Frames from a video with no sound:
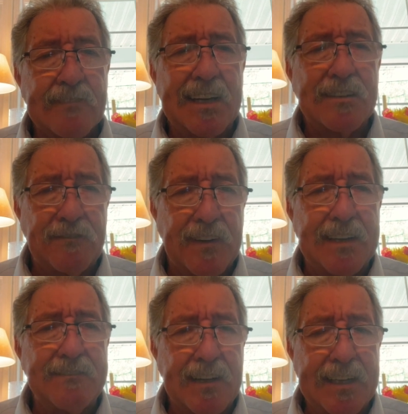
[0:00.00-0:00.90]
It's
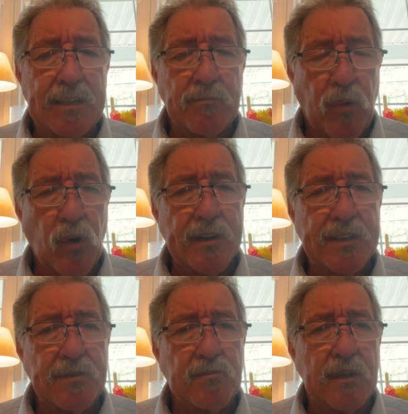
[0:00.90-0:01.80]
very, very
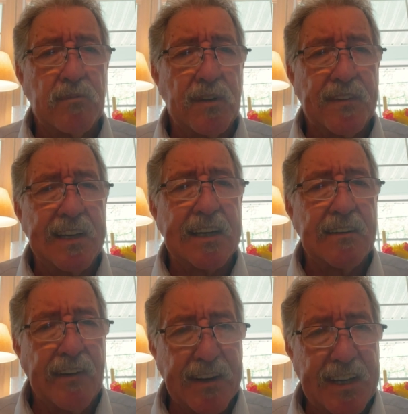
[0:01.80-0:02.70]
important when we think
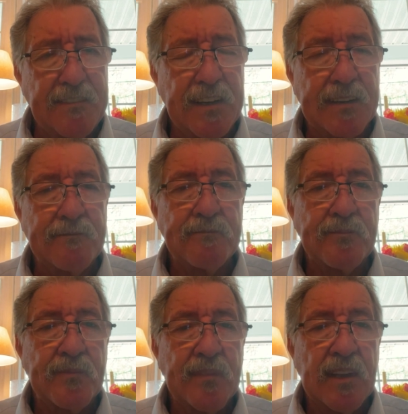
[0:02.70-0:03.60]
of our giving
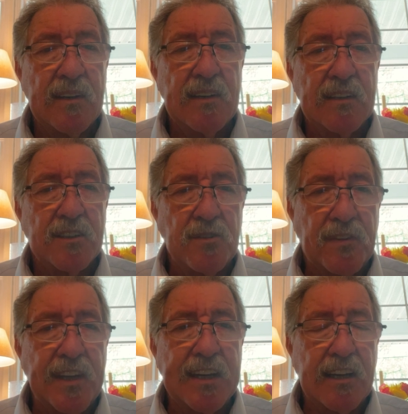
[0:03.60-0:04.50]
to
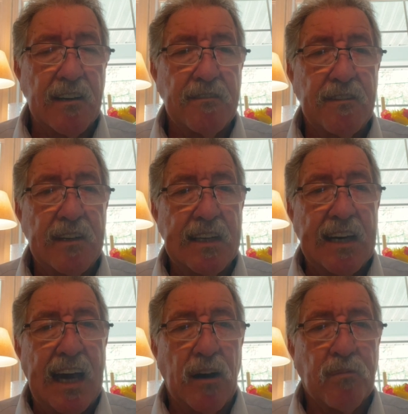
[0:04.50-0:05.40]
think of
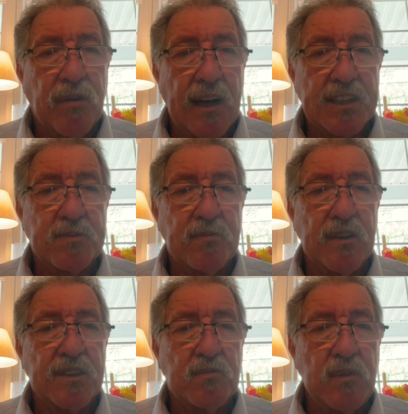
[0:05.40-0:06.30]
how
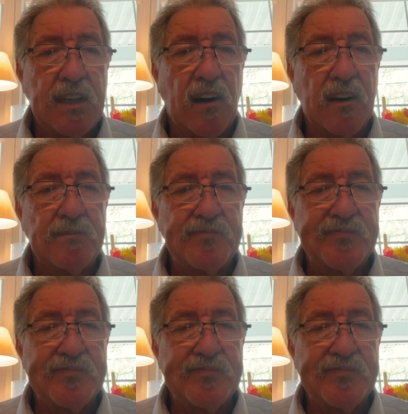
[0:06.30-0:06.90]
prosperous we are,